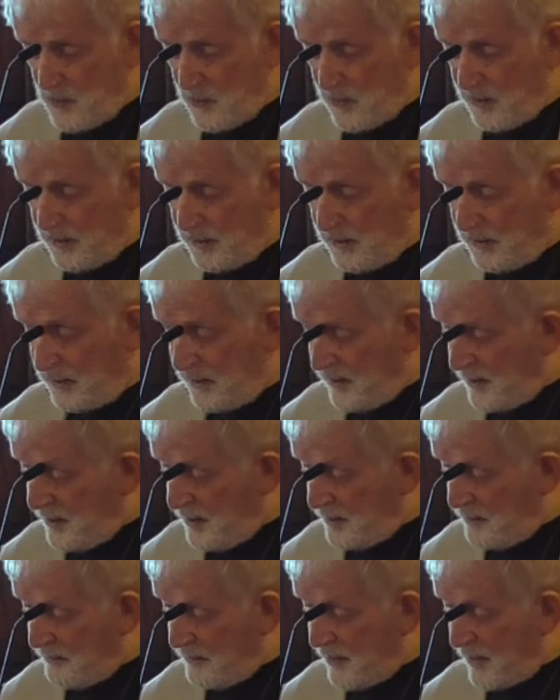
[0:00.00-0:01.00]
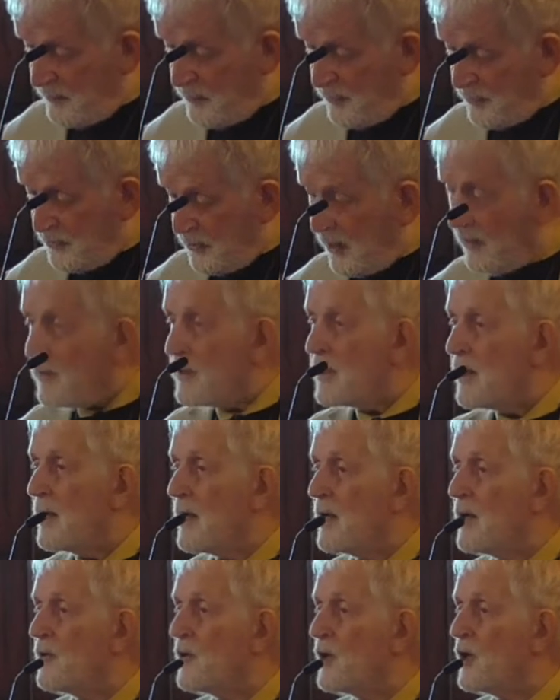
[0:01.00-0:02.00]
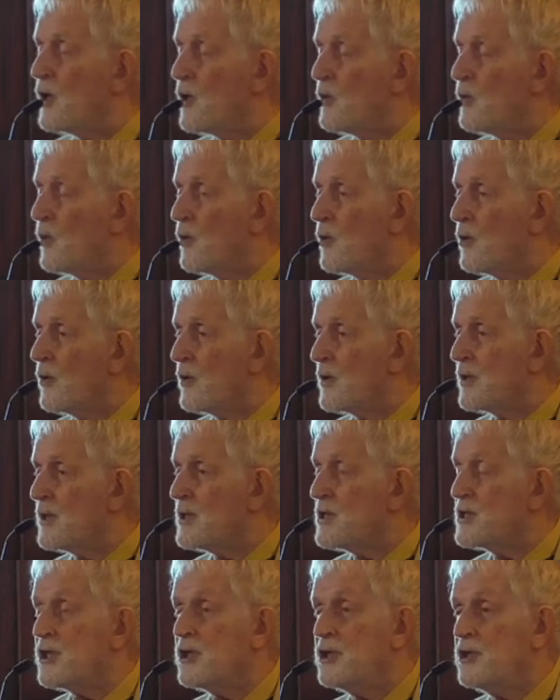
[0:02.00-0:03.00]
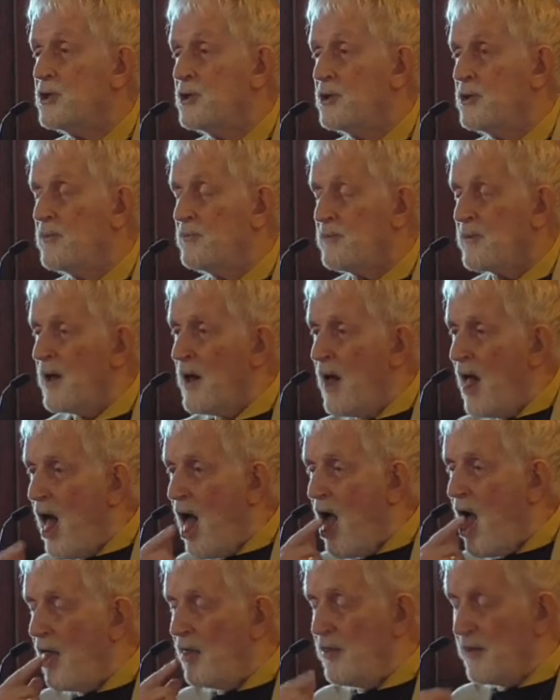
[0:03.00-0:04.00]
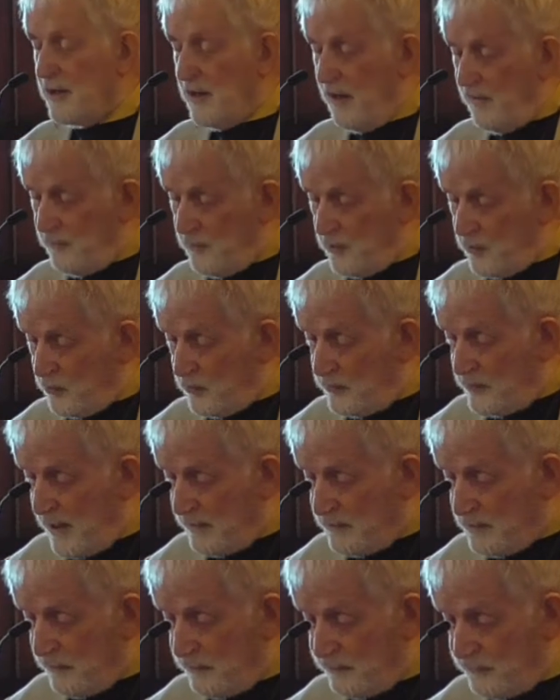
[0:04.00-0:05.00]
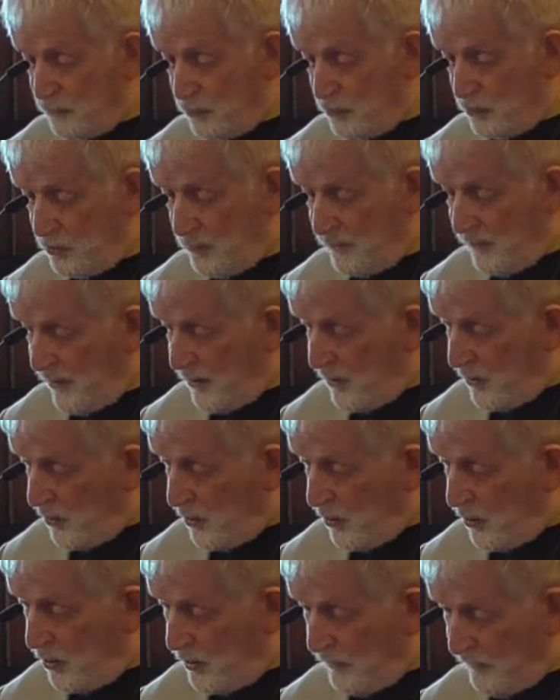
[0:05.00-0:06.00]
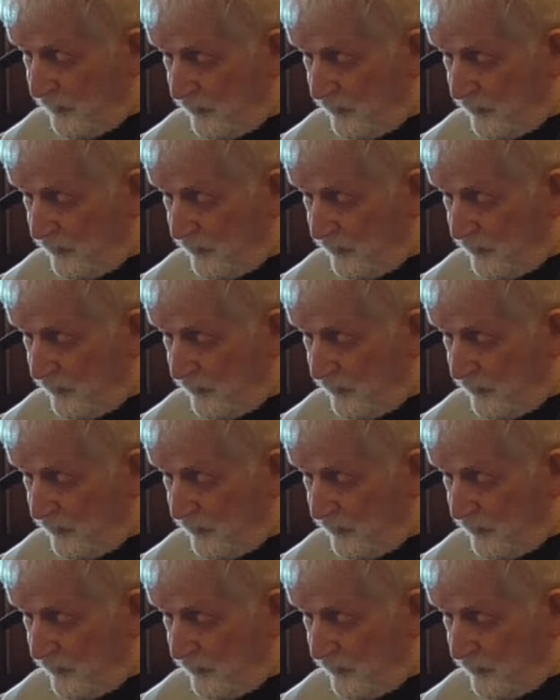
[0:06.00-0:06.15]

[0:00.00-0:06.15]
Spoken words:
well, maybe that error will continue and the government will be able to fool all